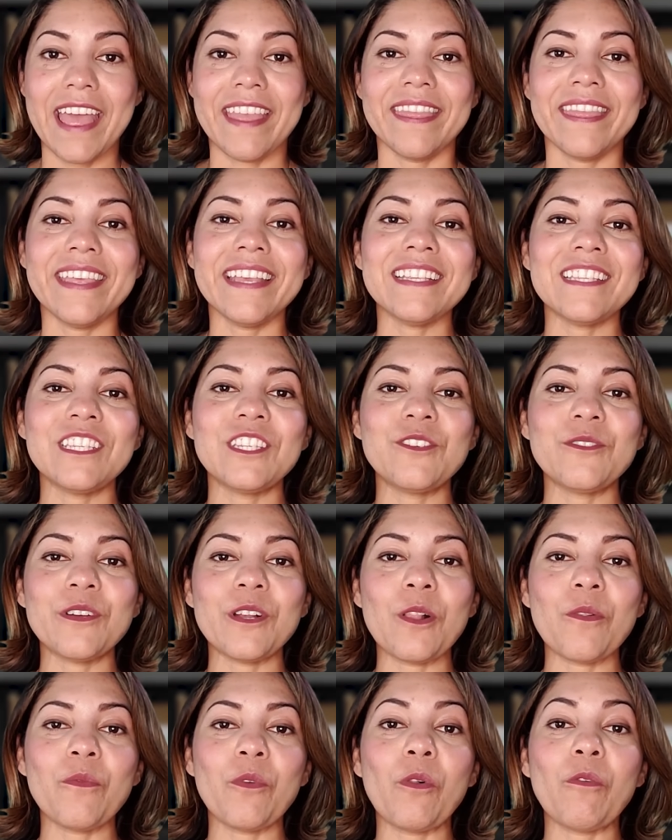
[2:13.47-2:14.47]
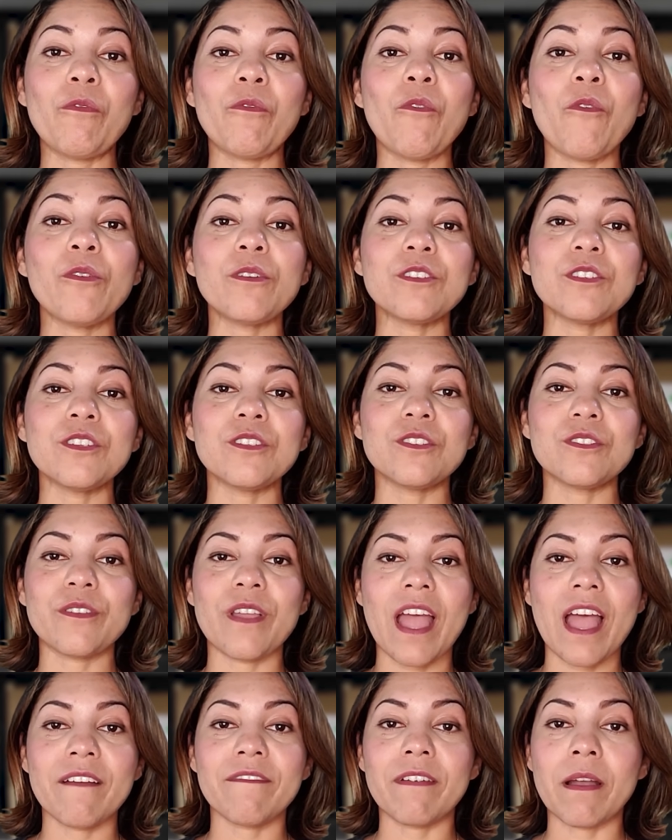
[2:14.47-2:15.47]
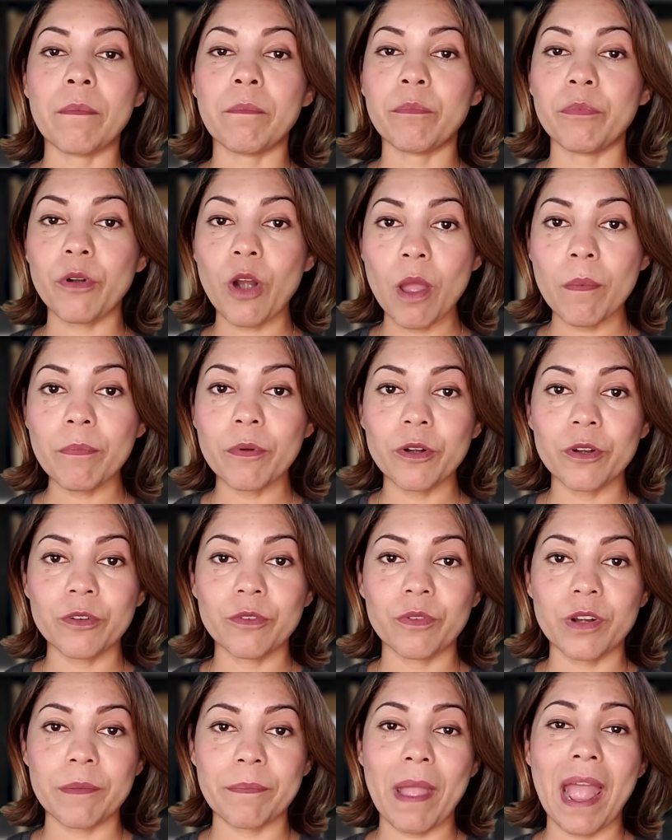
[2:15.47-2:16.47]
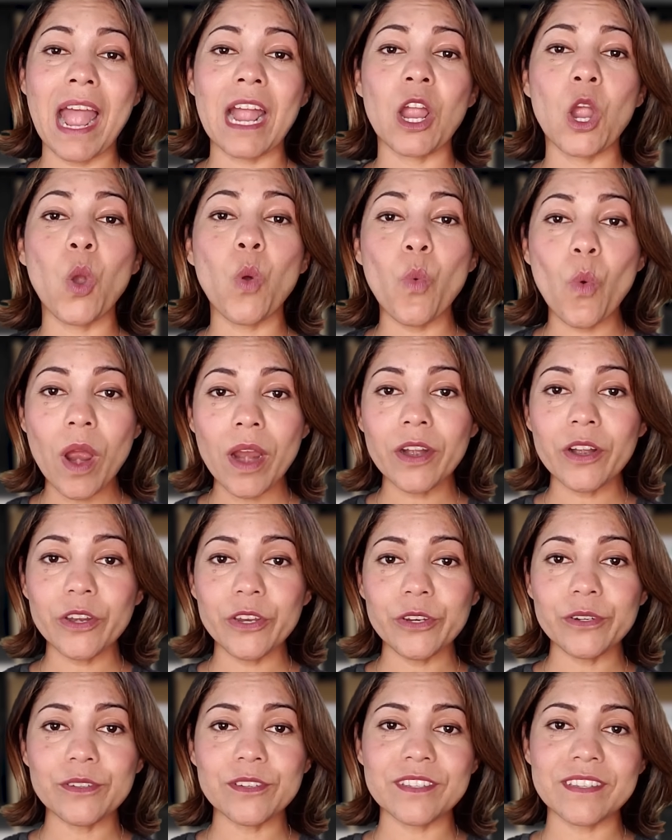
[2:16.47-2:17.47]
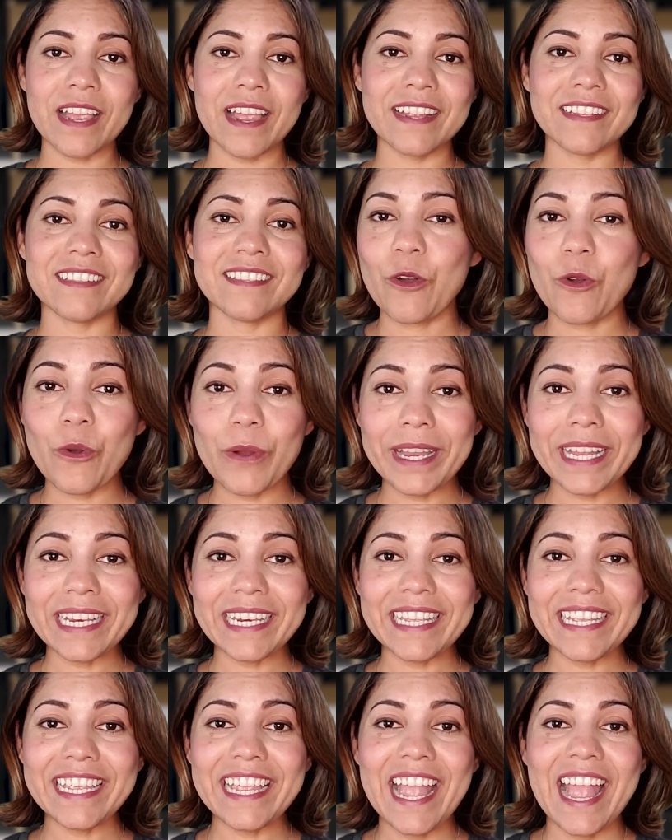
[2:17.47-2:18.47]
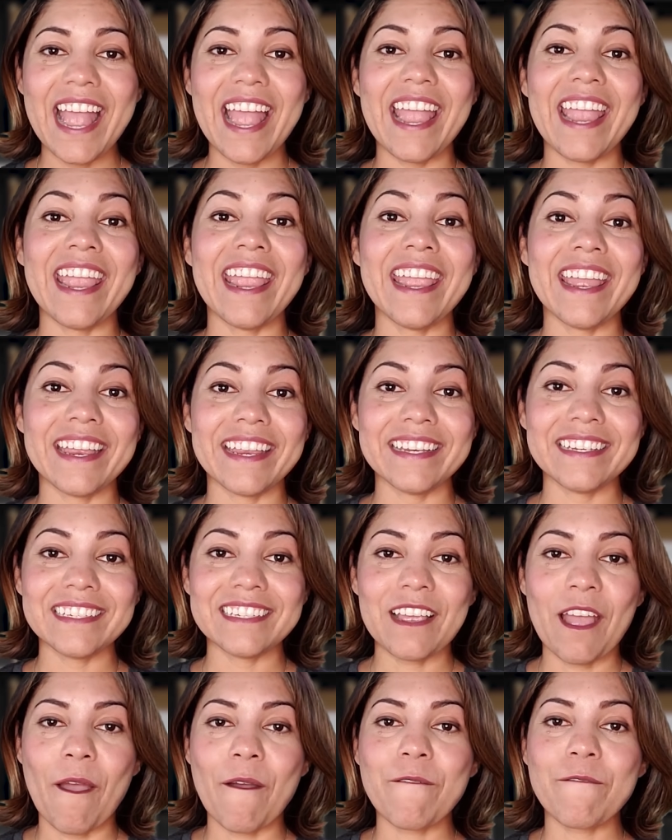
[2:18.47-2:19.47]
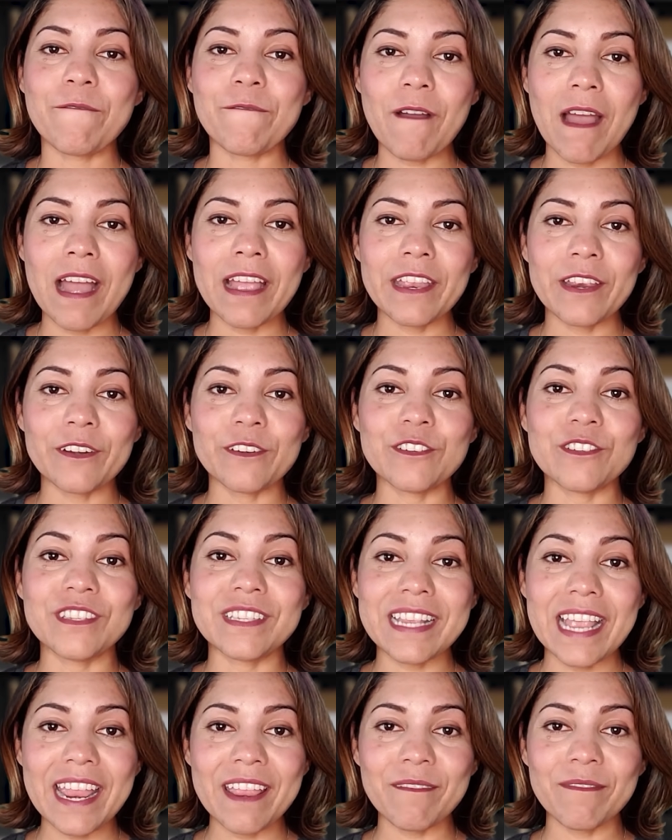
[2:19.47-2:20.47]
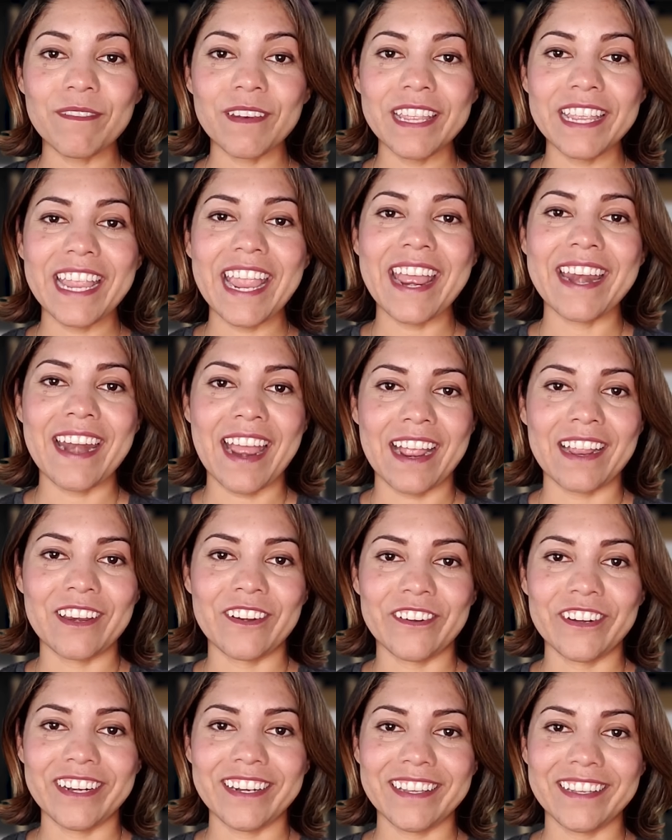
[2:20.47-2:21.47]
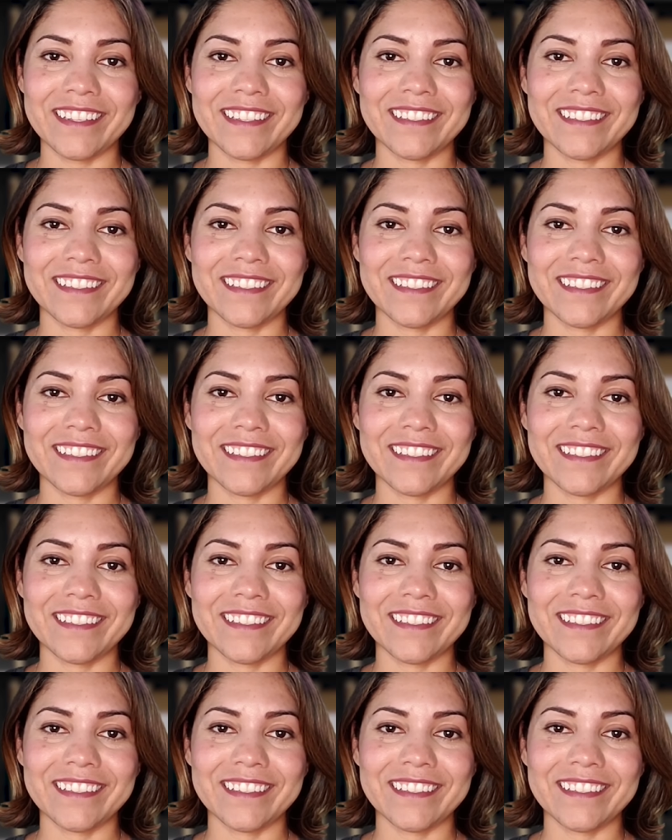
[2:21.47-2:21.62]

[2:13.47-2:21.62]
This drill will force you to have a proper grip, acquire your sights quickly, and fire safely and accurately.